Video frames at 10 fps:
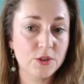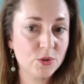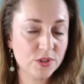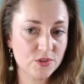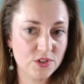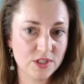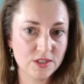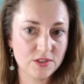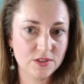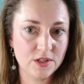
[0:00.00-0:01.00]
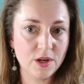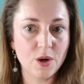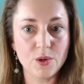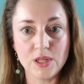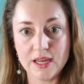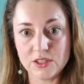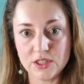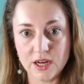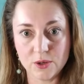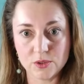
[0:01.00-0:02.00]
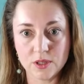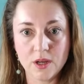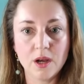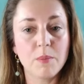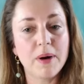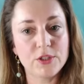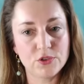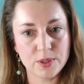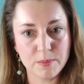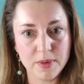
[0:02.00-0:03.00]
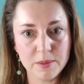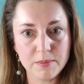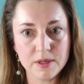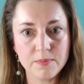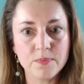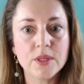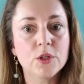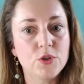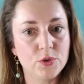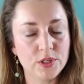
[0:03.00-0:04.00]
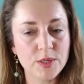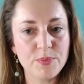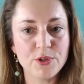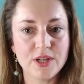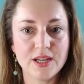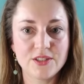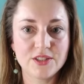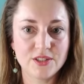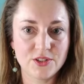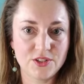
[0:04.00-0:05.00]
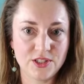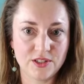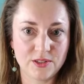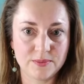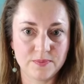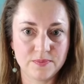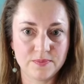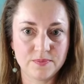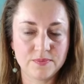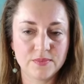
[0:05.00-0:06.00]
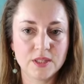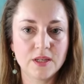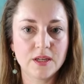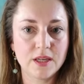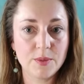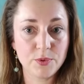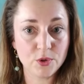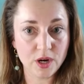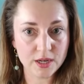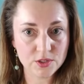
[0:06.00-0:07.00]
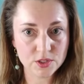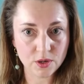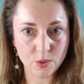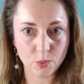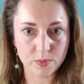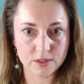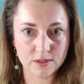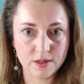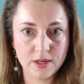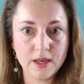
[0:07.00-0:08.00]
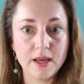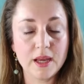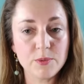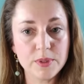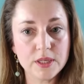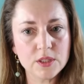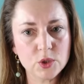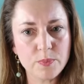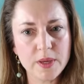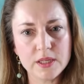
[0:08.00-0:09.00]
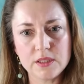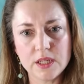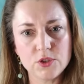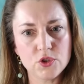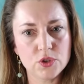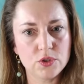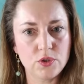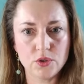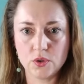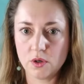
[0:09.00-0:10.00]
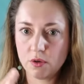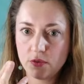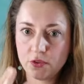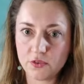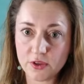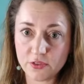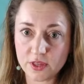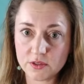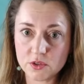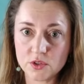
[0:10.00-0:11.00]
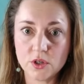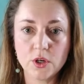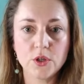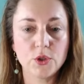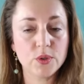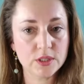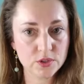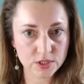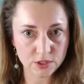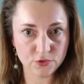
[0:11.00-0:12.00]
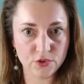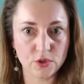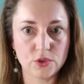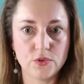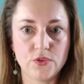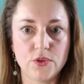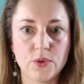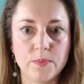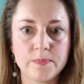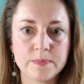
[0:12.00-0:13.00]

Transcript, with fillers: You can sit or lay down, but remember to keep your head still. Keep your eyes open and begin to pay attention to three things you can see in front of you.